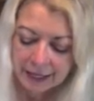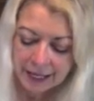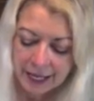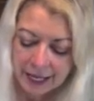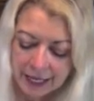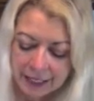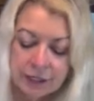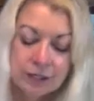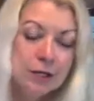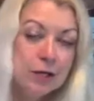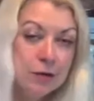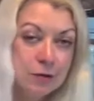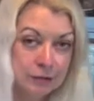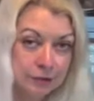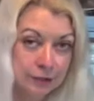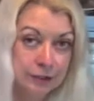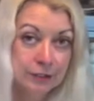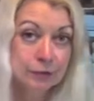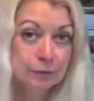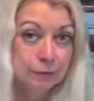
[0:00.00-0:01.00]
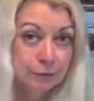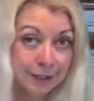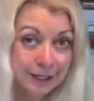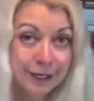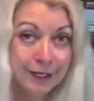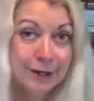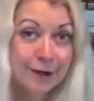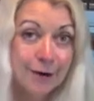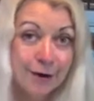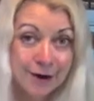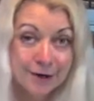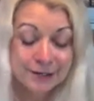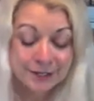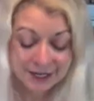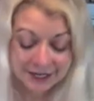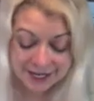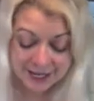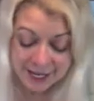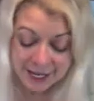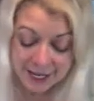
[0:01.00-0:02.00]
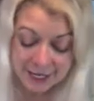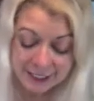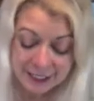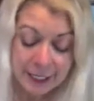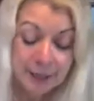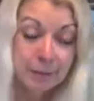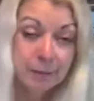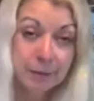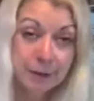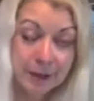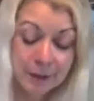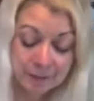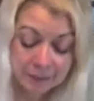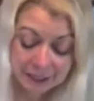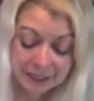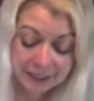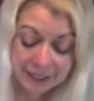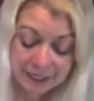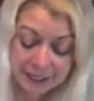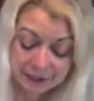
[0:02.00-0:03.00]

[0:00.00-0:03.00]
And noodles is really hard to eat in public,